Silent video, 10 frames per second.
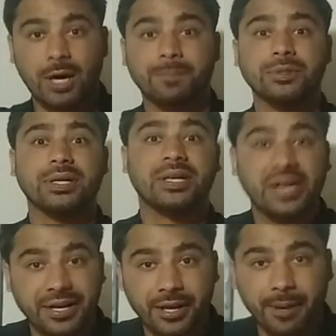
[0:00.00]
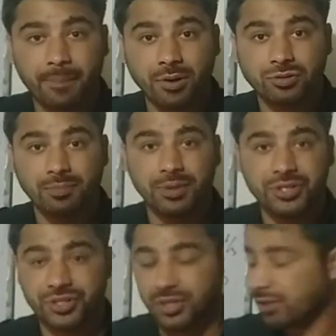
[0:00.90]
After the great
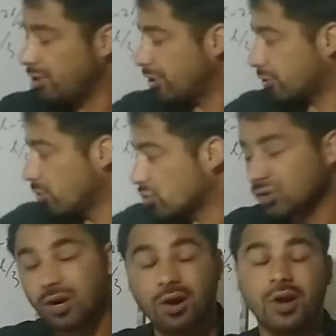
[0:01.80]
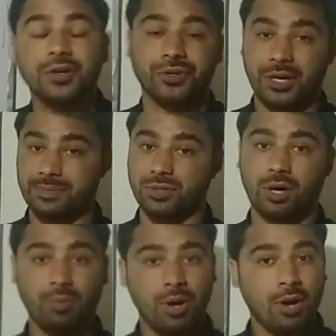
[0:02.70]
approximation, it looks harder to
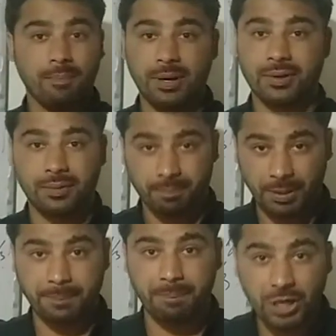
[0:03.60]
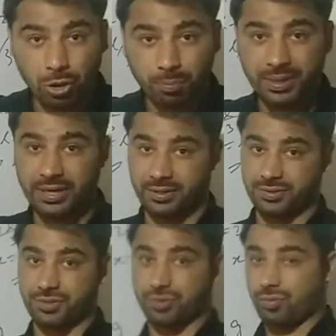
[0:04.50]
absorb, but believe me,
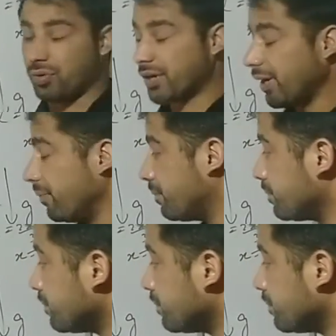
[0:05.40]
it's true. Okay.